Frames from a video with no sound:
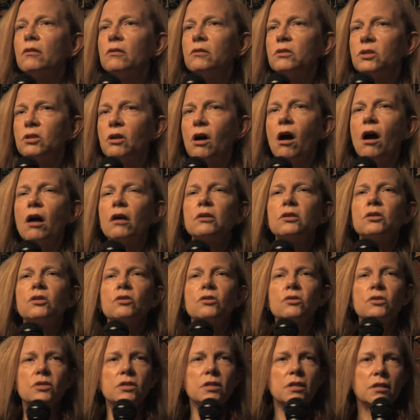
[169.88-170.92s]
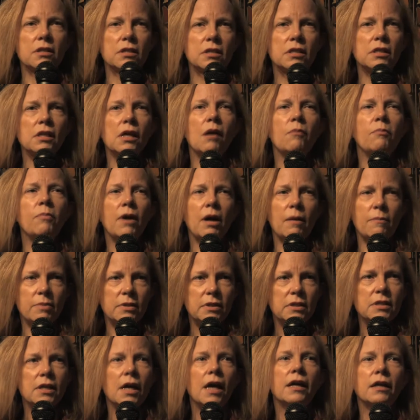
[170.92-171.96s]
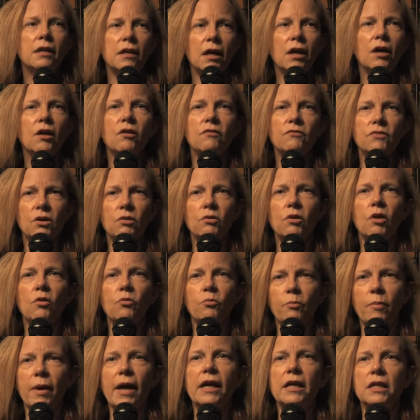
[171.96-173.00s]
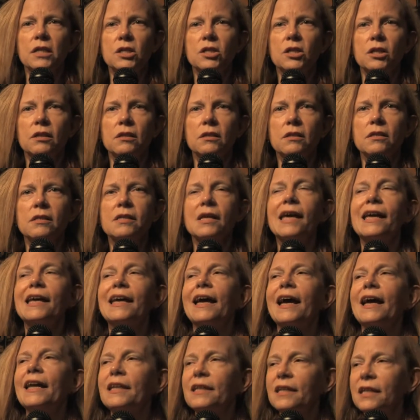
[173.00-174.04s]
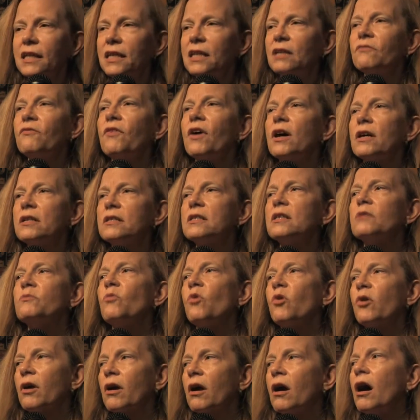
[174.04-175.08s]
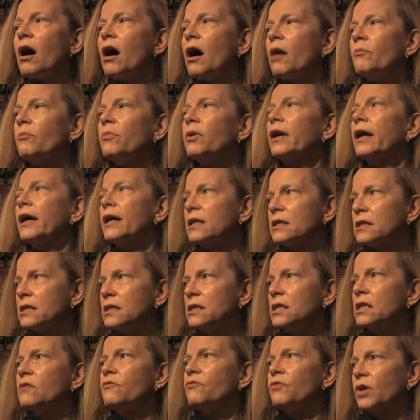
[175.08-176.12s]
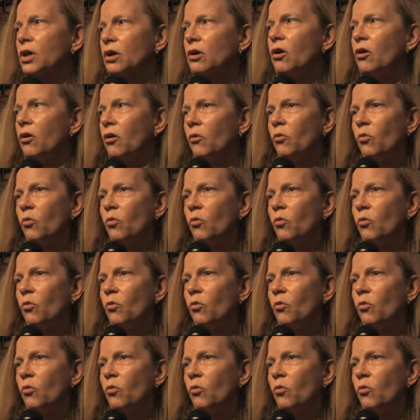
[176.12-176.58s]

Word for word: doctors to step up and take care of their own patients and give us the more complex, difficult